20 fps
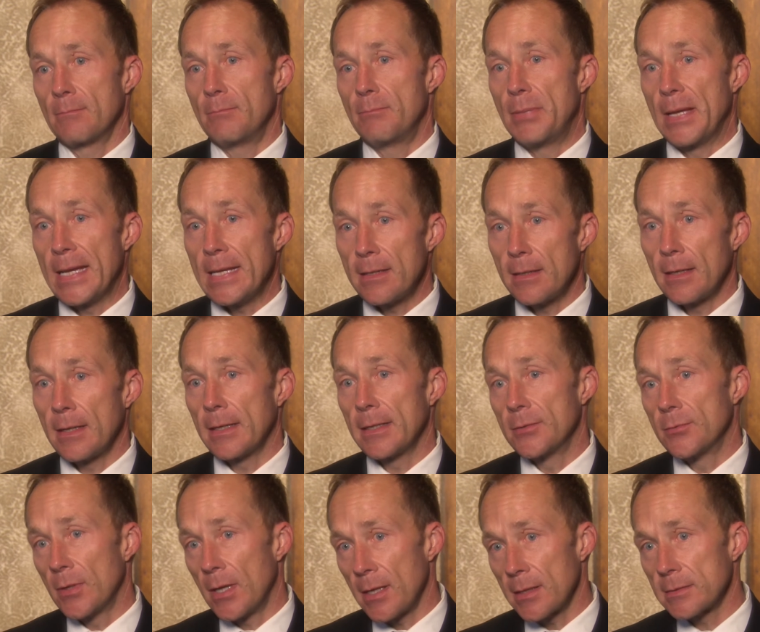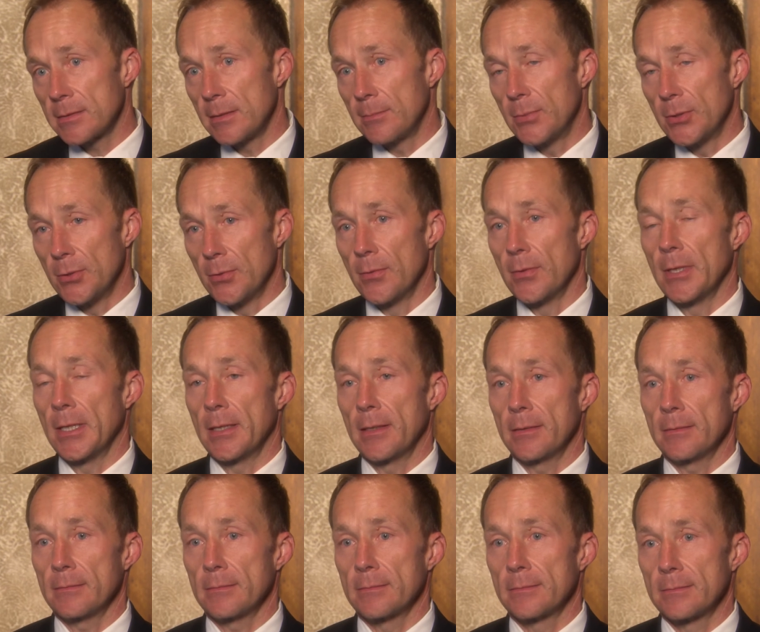beta
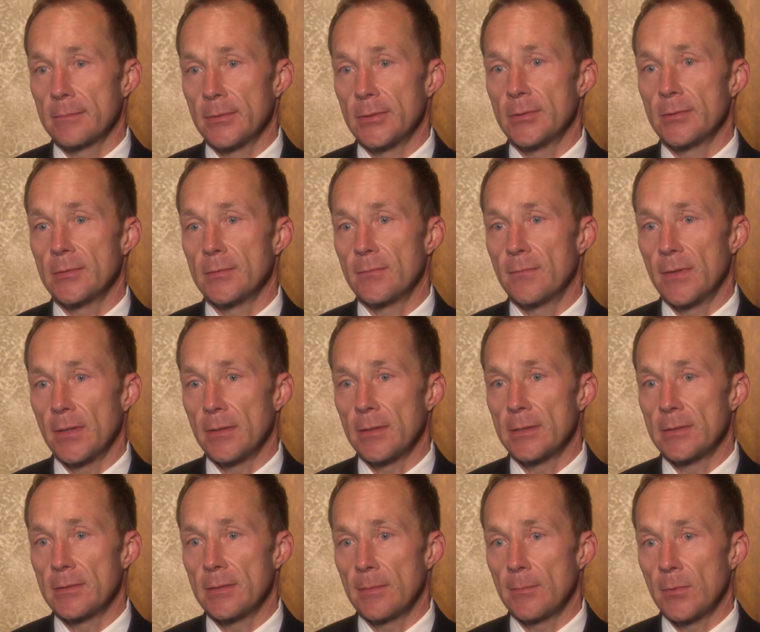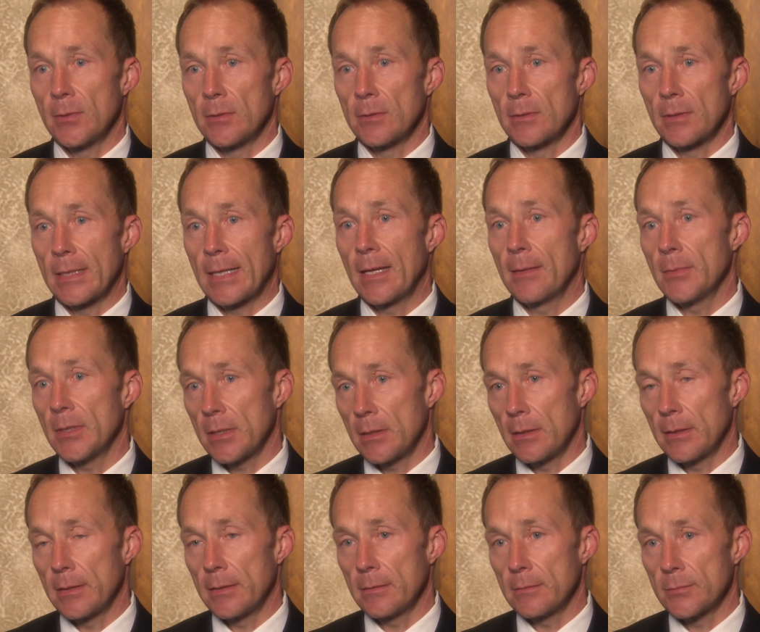hydroxybutyrate, which is very similar
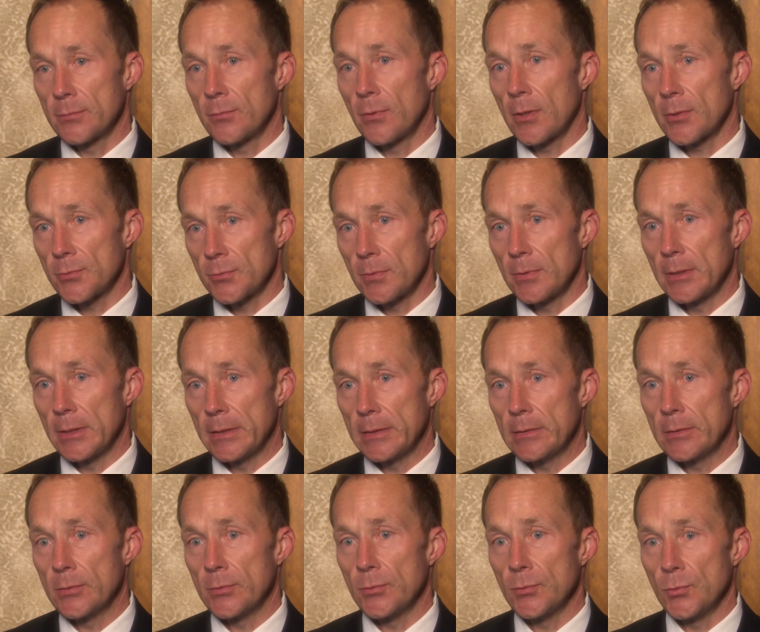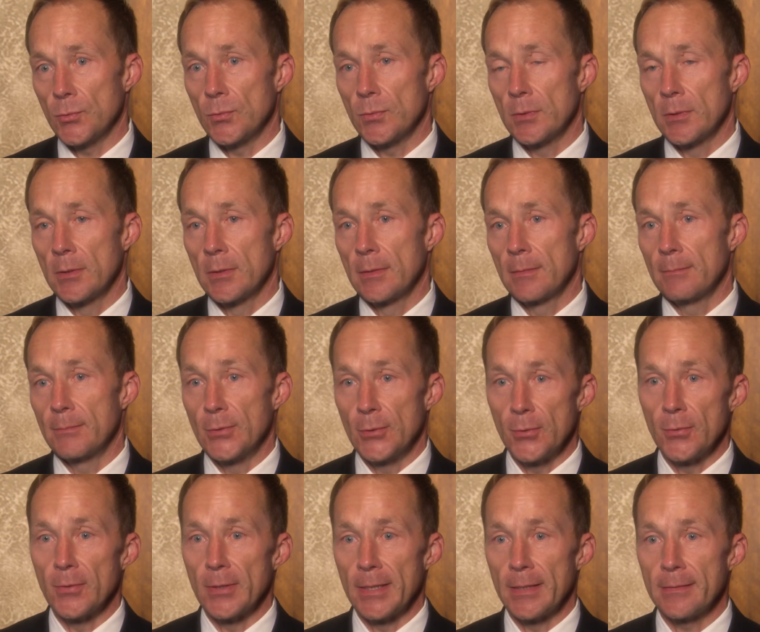chemically, structurally to
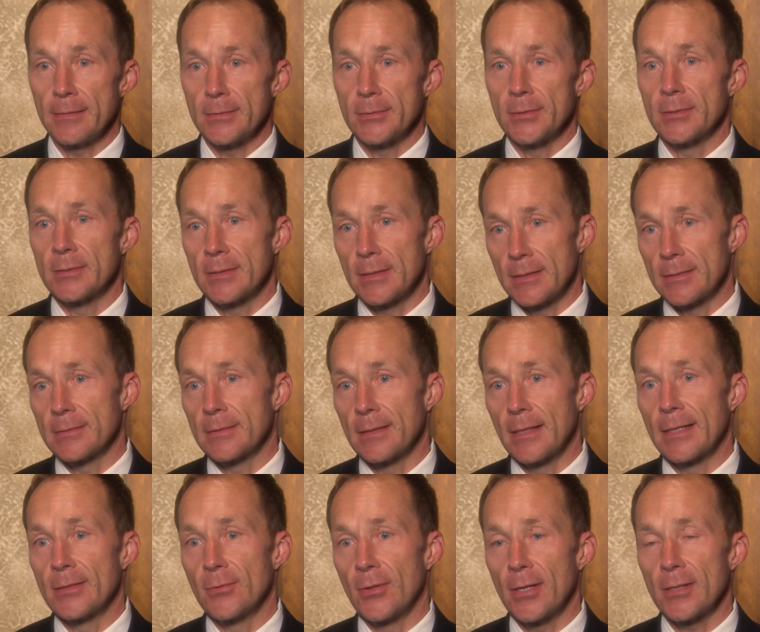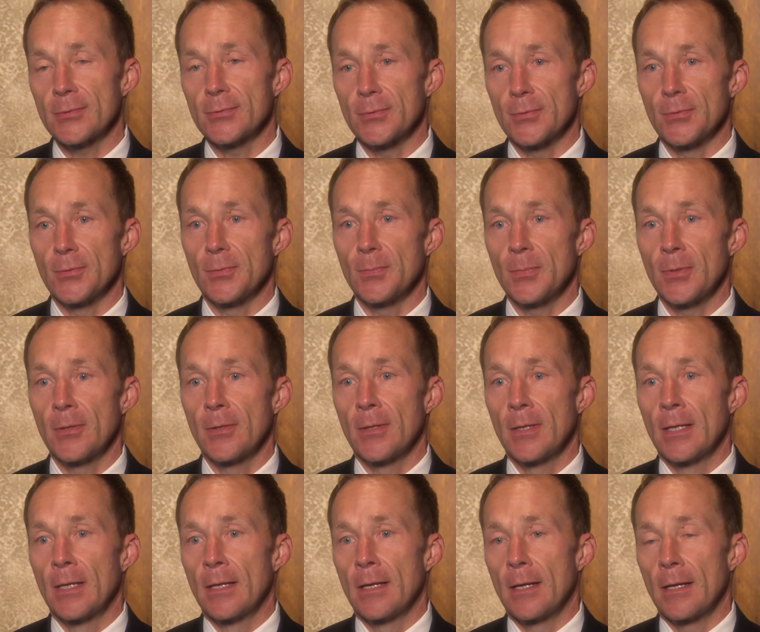butyrate, it just has a hydroxyl group,
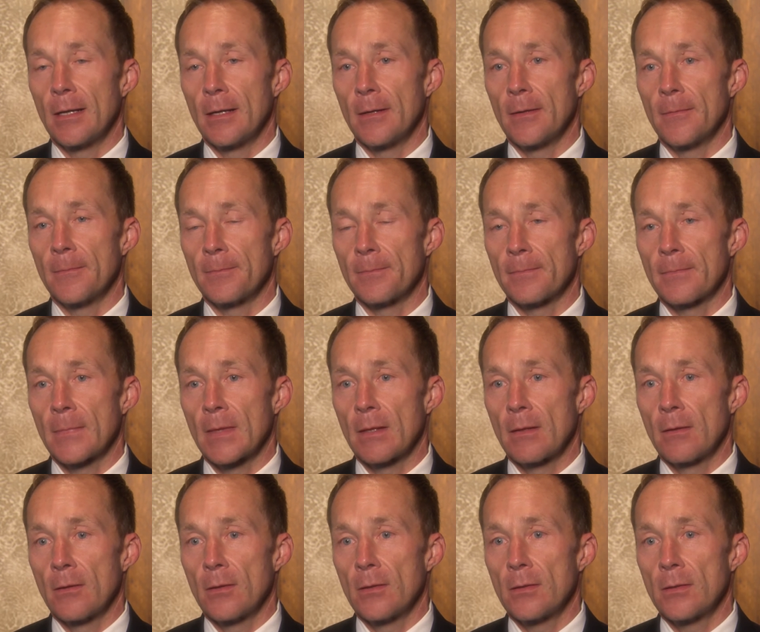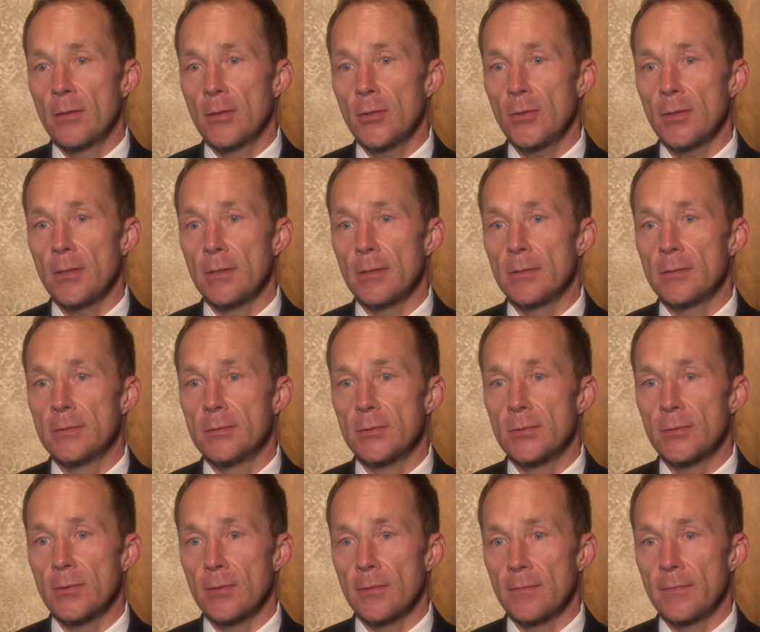um, could
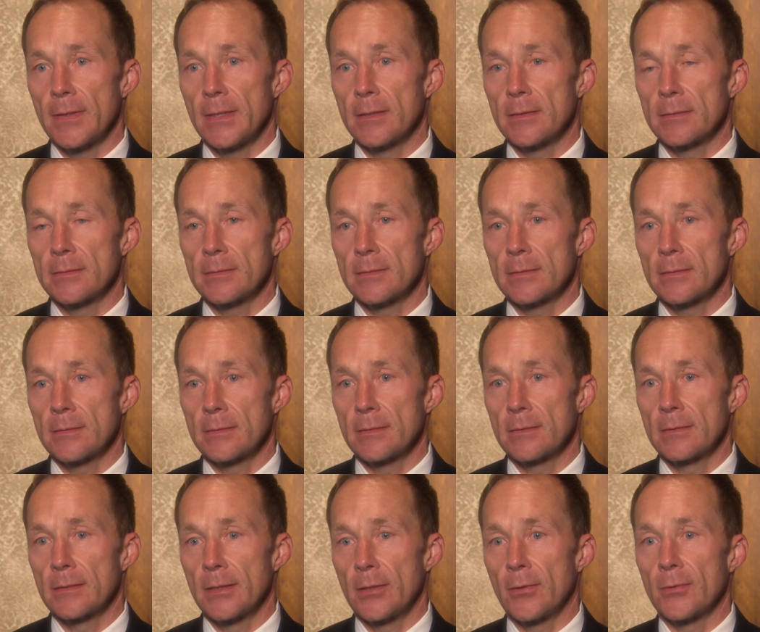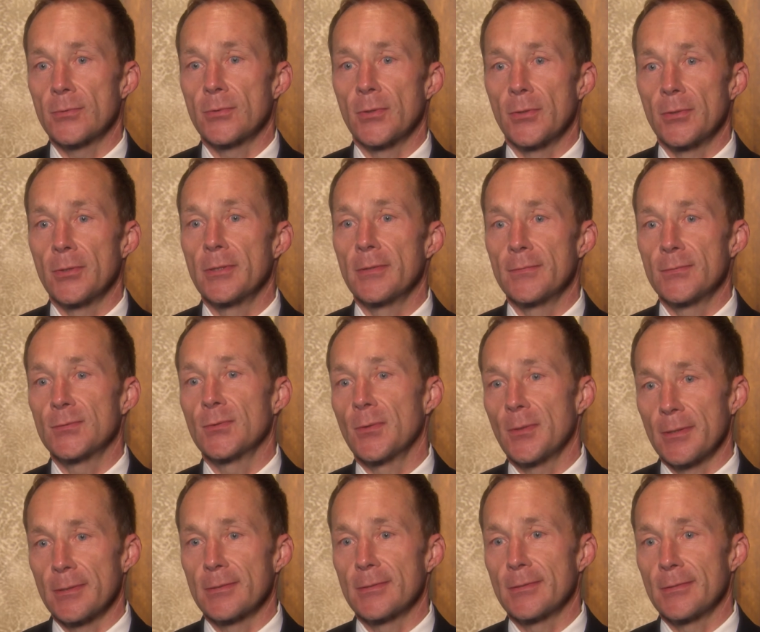serve as an alternative
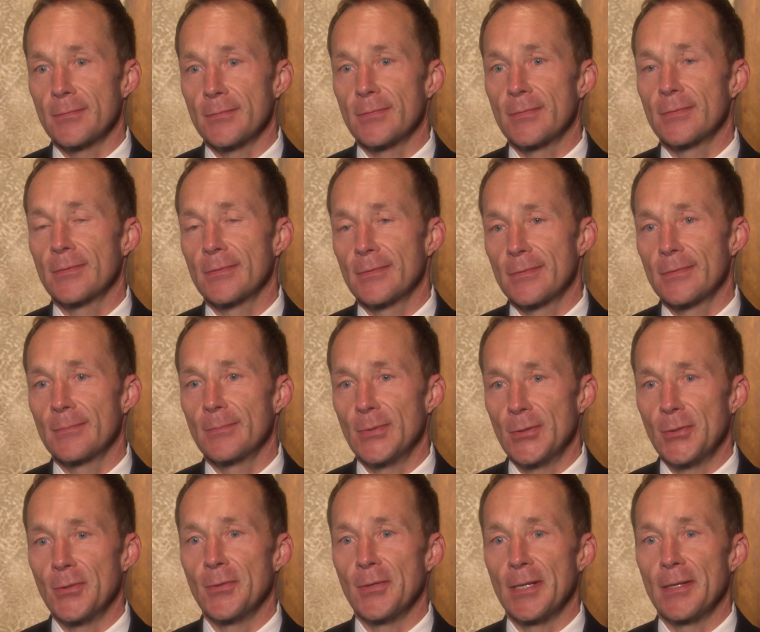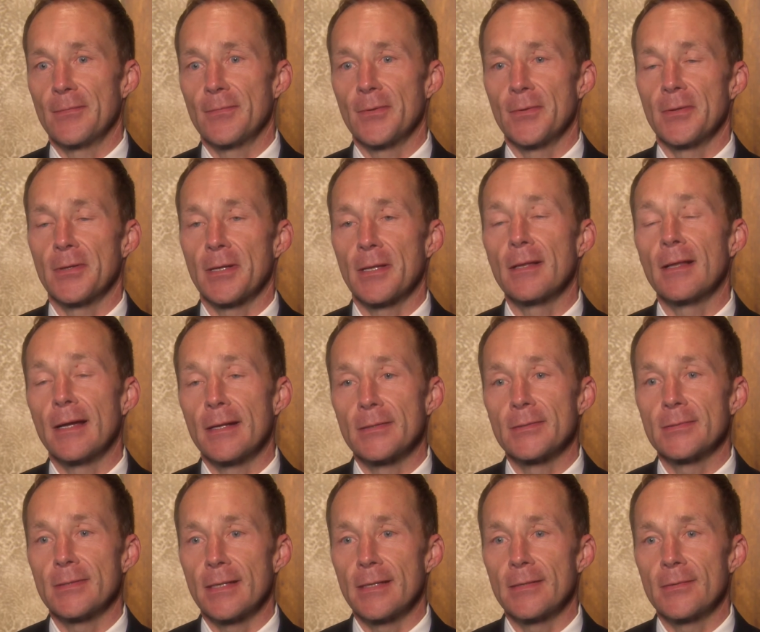source of butyrate for the
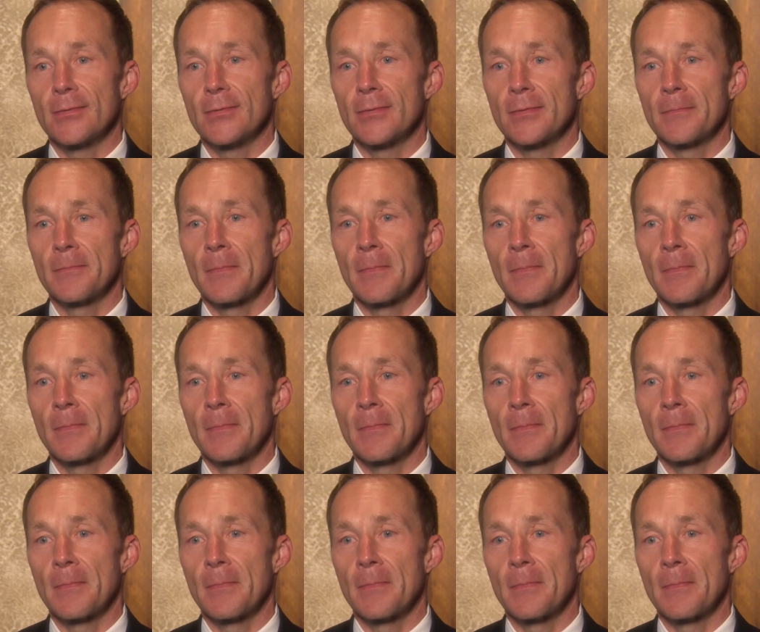colonocytes.